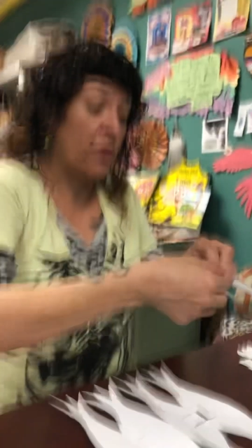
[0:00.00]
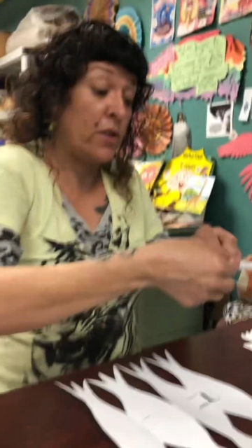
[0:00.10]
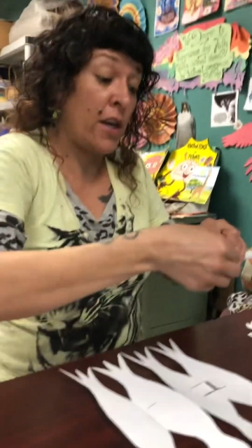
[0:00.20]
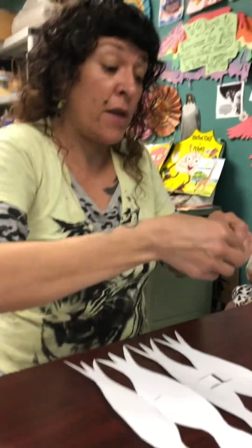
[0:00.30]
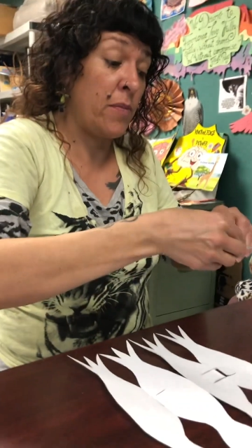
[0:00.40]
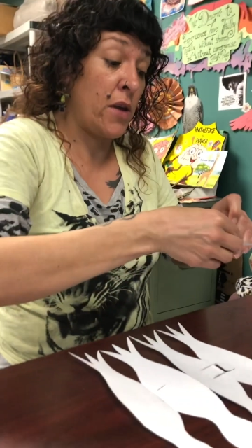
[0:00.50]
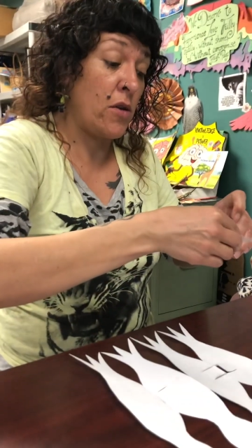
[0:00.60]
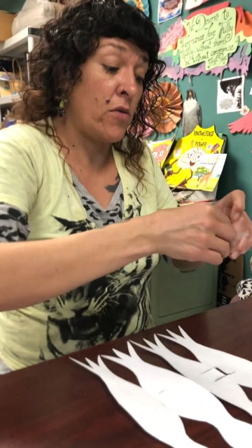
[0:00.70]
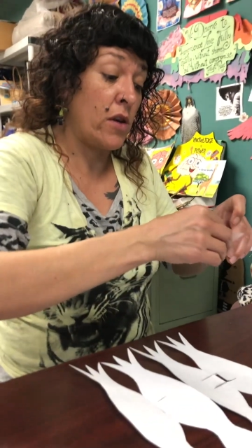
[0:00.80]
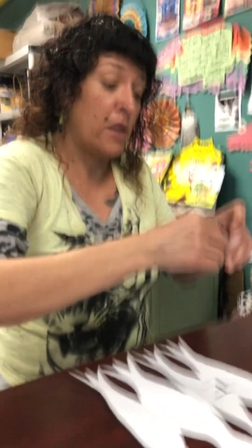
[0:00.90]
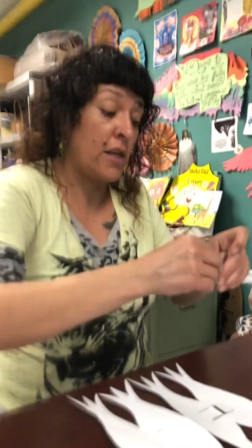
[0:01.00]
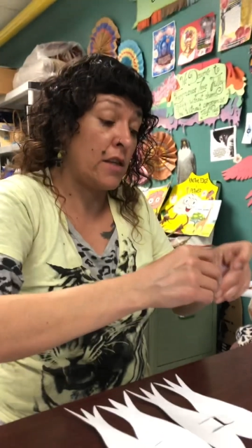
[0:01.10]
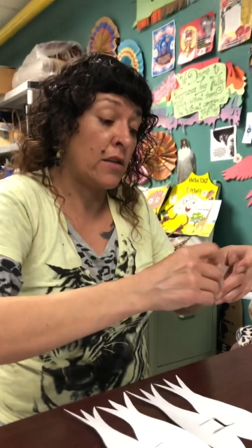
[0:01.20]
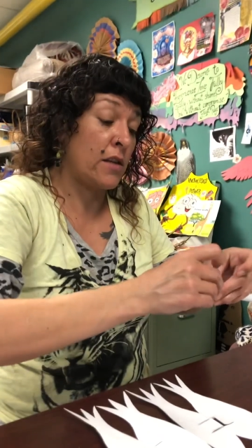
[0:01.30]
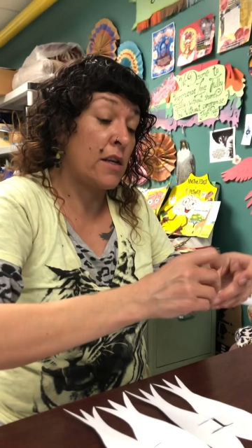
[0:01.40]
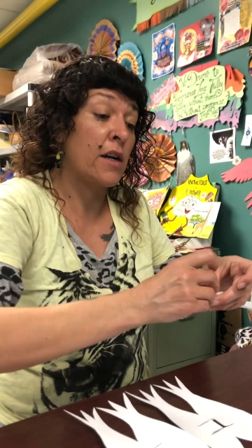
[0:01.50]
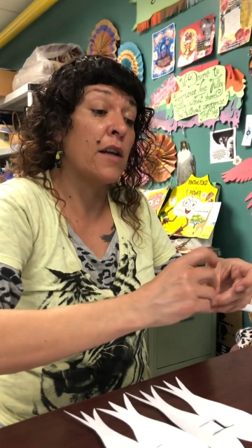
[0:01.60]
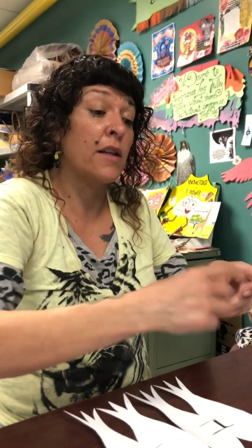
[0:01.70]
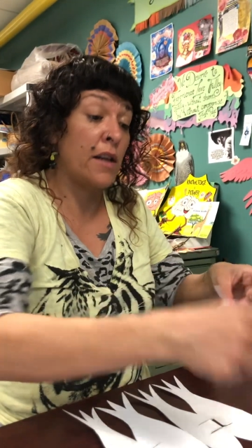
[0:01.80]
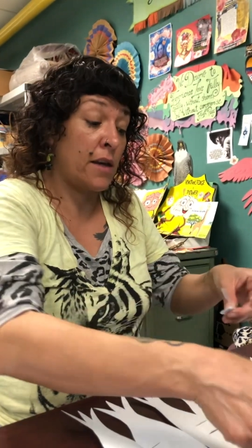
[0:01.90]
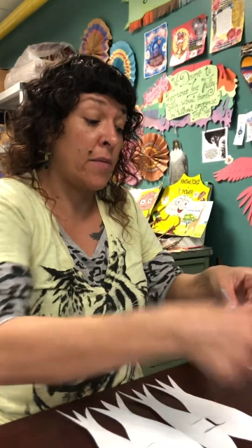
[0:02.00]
tape that you can easily cut, like